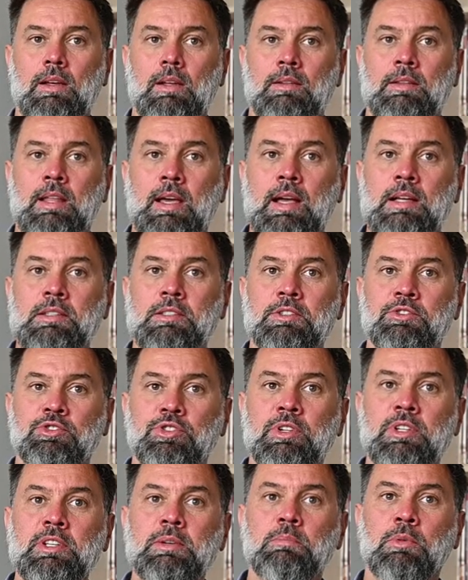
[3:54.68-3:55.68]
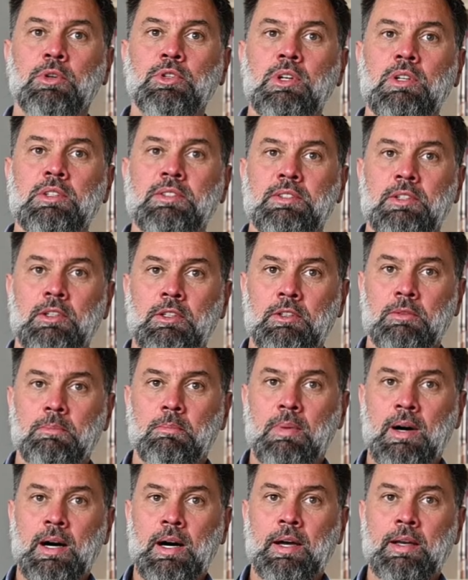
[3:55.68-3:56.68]
The concentric model zone
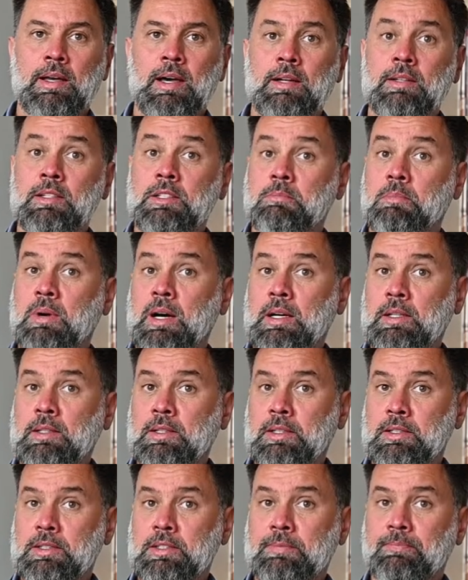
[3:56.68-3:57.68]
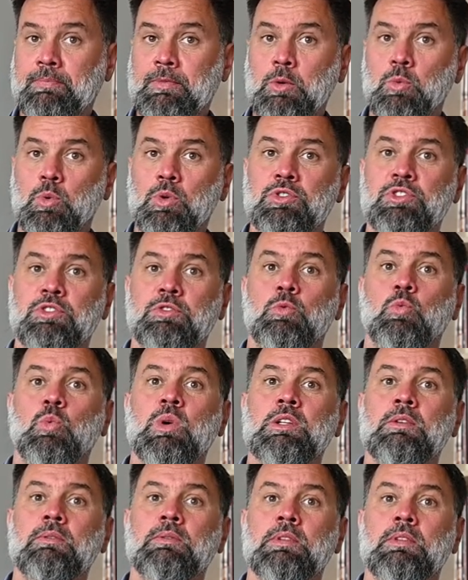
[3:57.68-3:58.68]
by Ernest Burgess was
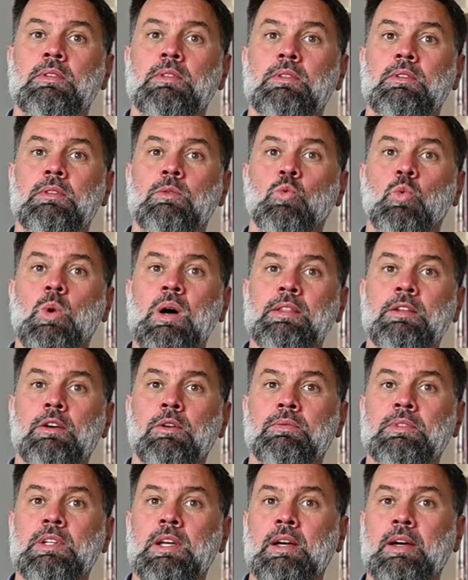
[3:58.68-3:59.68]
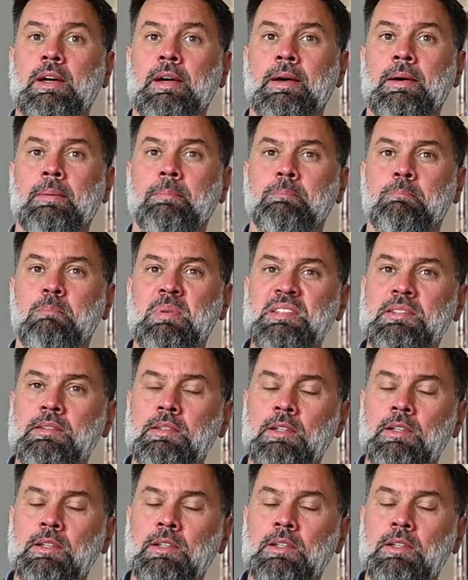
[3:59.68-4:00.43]
one of one of the best